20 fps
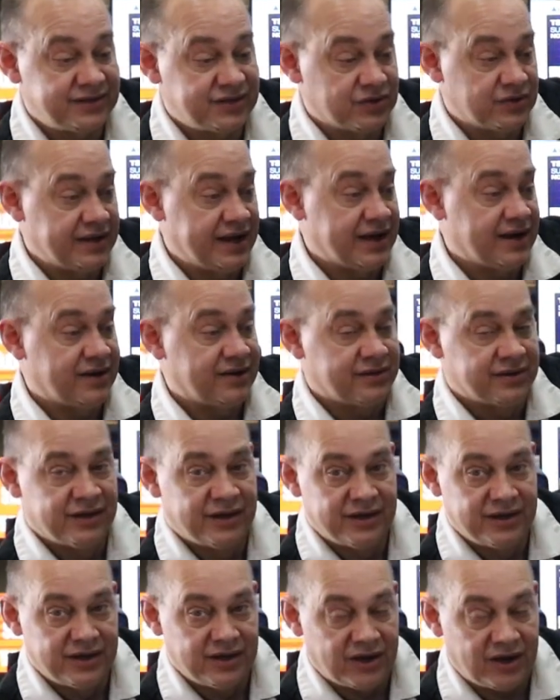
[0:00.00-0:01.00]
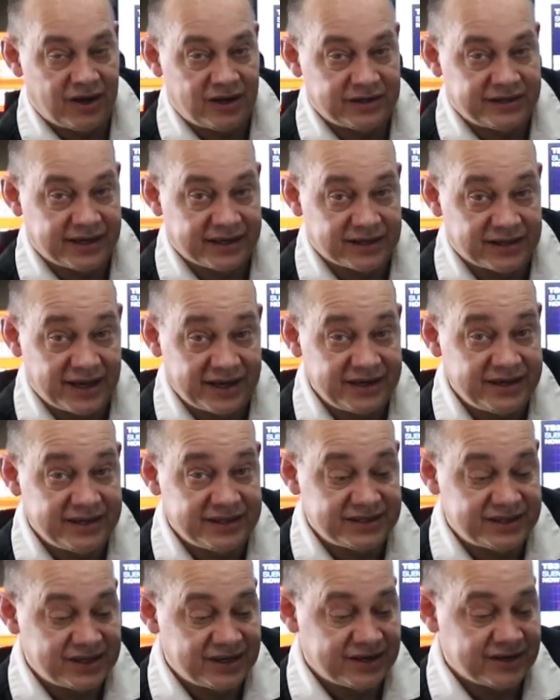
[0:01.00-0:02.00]
So now Altec
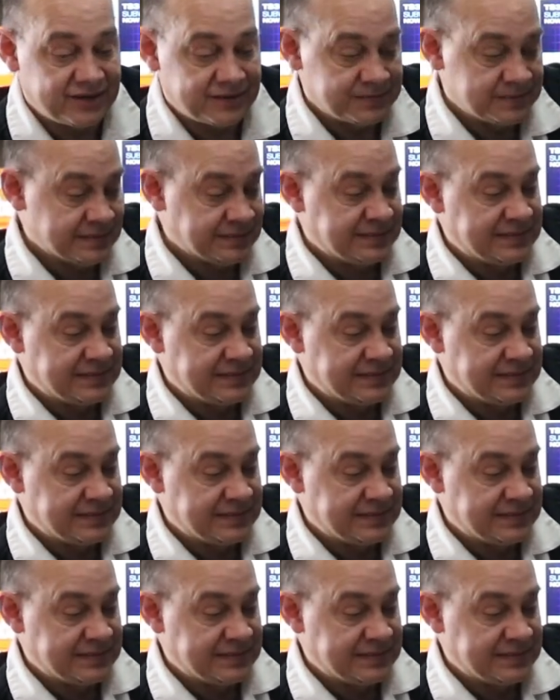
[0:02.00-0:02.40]
Lightning's here,